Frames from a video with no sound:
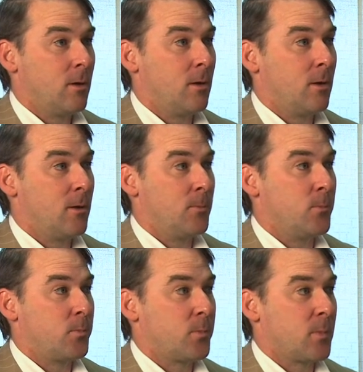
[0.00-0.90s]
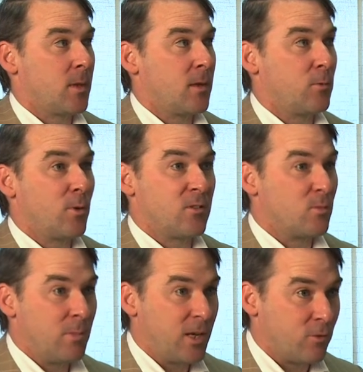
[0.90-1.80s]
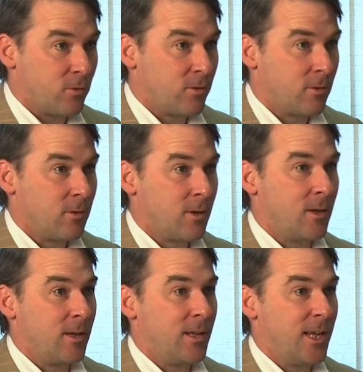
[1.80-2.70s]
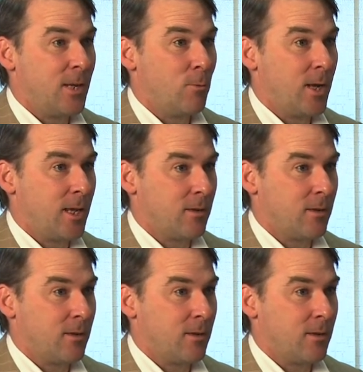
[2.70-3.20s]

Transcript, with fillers: Um, this wasn't measured uh, in any way.